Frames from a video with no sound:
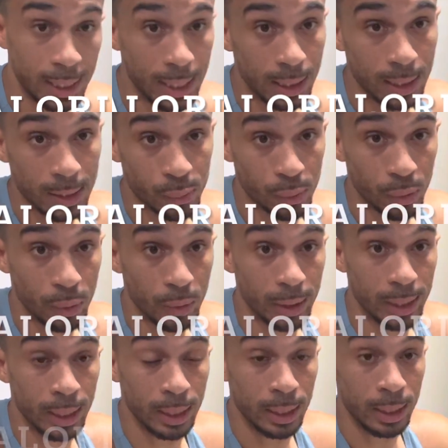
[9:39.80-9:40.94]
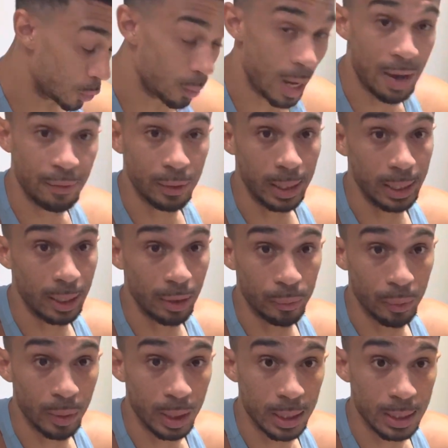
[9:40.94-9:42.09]
eat this real quick. Well, after I get through
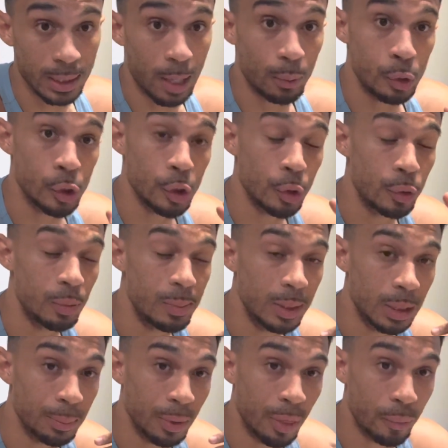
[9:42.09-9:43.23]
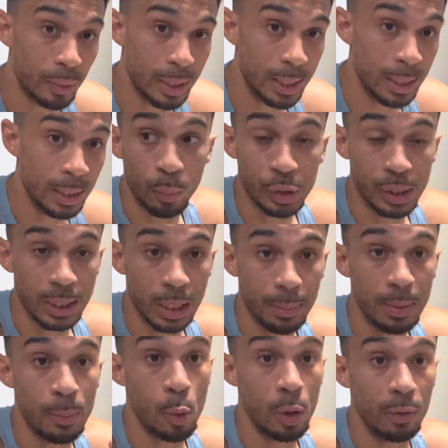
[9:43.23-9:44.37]
this, I will show you meal number 3, which is gonna be
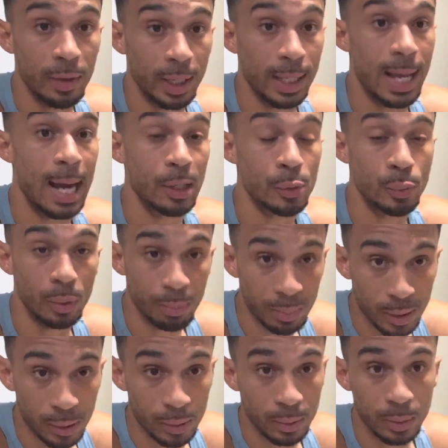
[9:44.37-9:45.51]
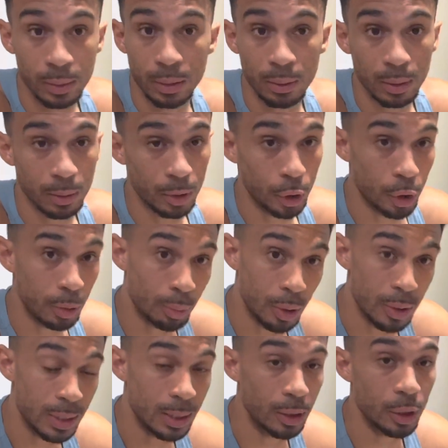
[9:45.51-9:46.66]
more of like an actual meal. Good
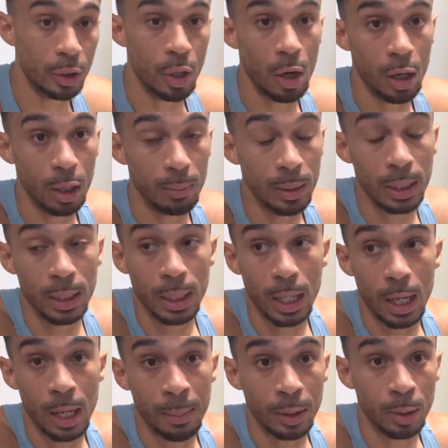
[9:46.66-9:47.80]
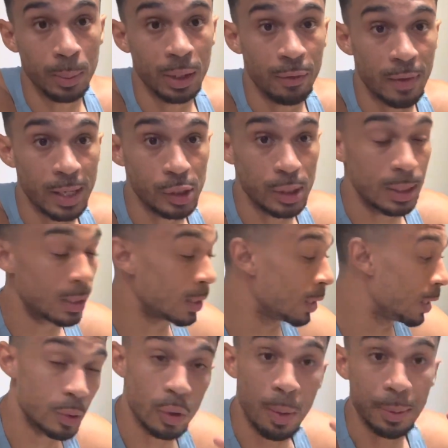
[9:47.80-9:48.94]
protein, good carb, a little bit of veggies.
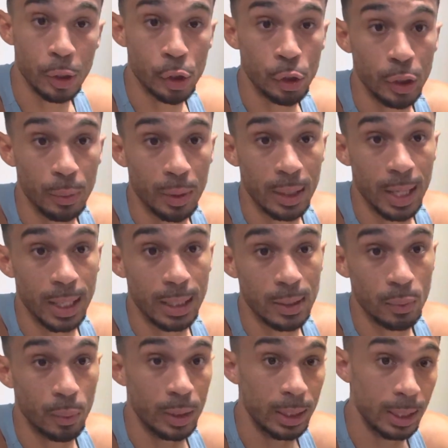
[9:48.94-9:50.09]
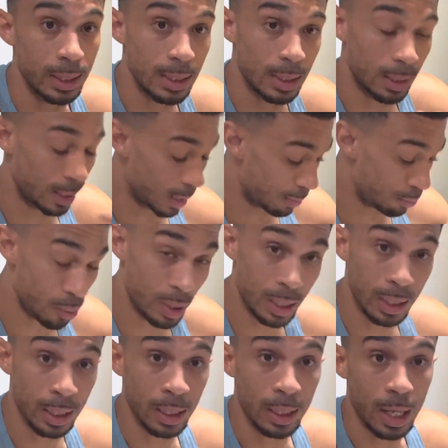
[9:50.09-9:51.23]
So I'm gonna show you what that is when it gets to that point.
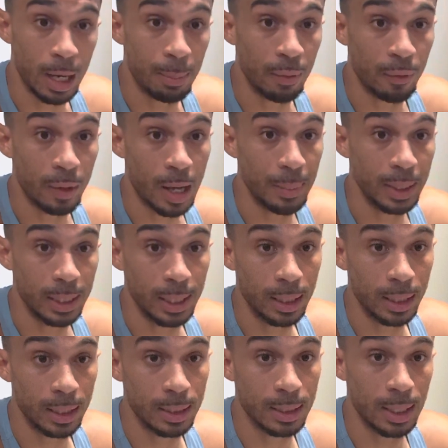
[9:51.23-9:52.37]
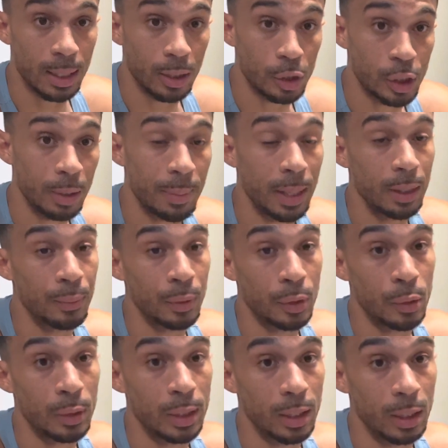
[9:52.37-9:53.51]
But for now, I'm gonna eat this and I'll check back in with
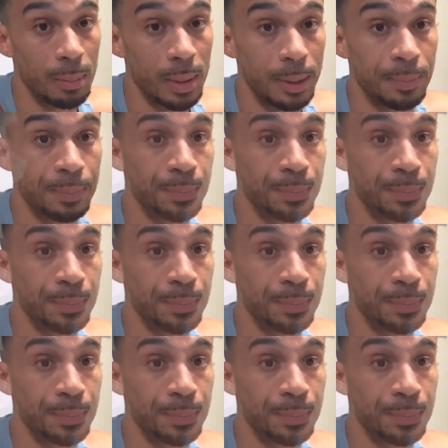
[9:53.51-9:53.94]
you here in a minute.